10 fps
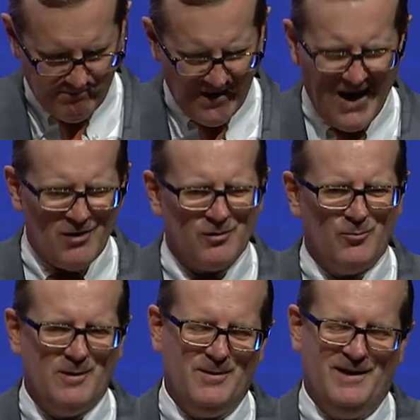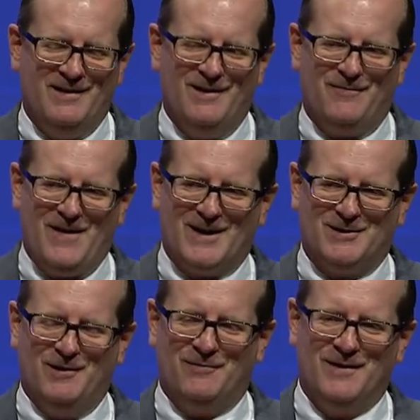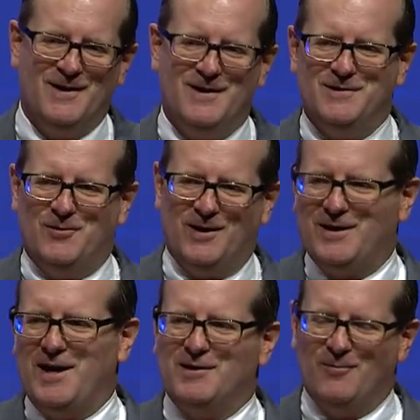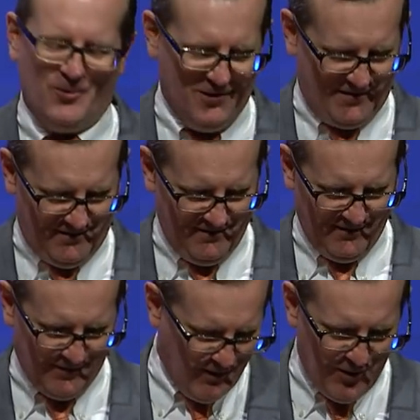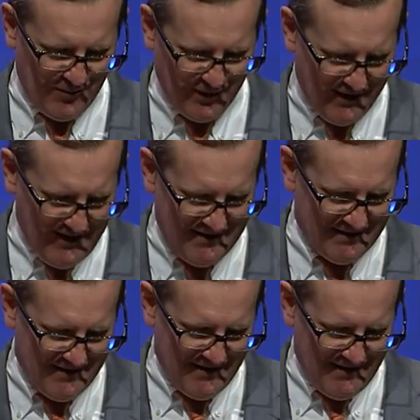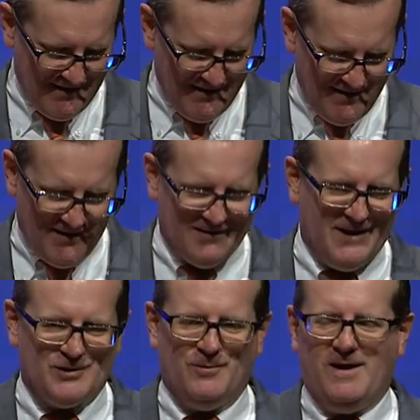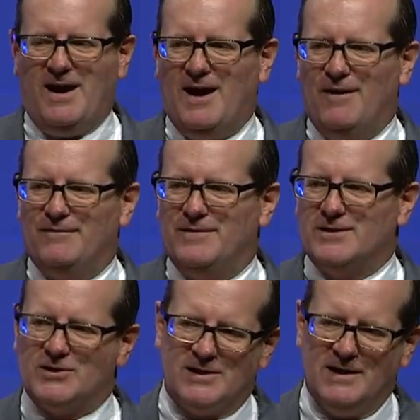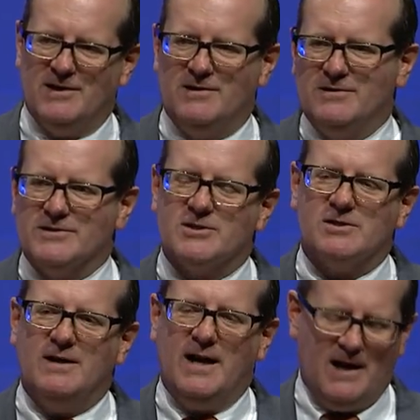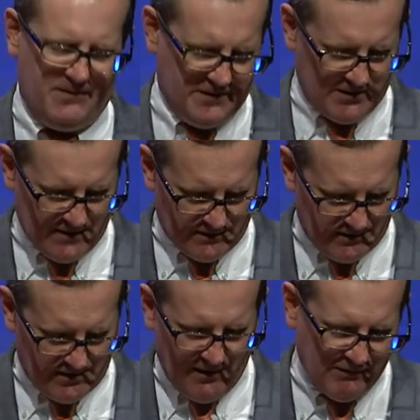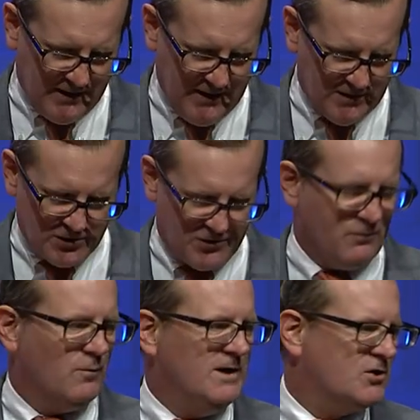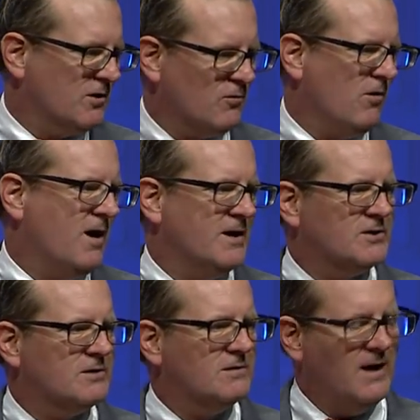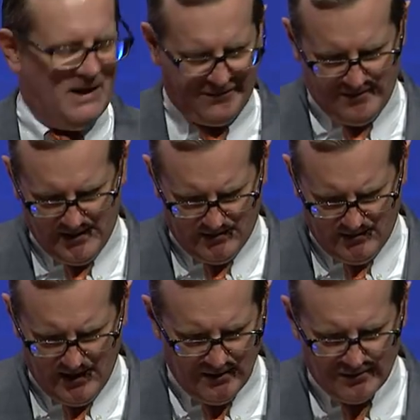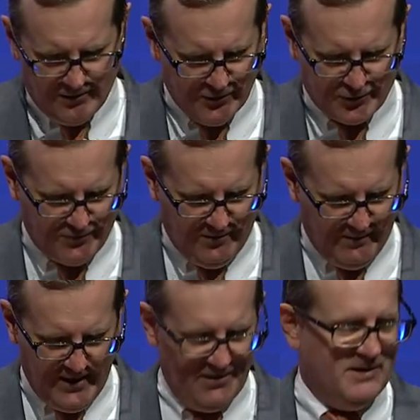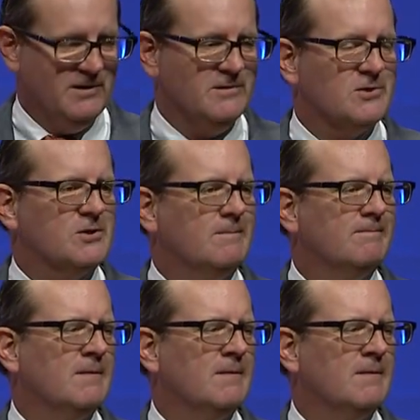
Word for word: How could we be effective doing kingdom work globally Unless we have the skills and the sensitivities to reach across ethnic and cultural barriers.